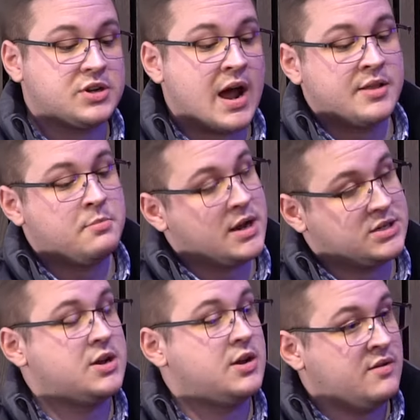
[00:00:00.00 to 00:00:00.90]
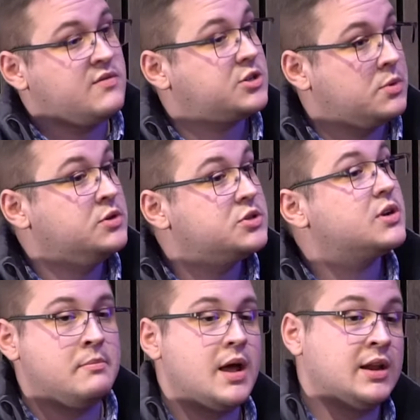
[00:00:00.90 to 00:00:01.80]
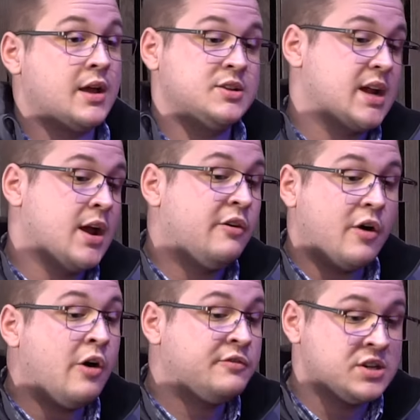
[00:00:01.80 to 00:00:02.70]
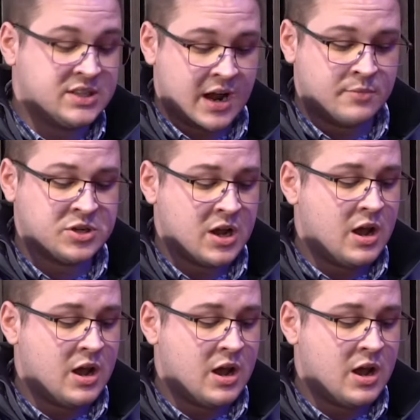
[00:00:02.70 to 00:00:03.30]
are the better investments. And like you say, oftentimes,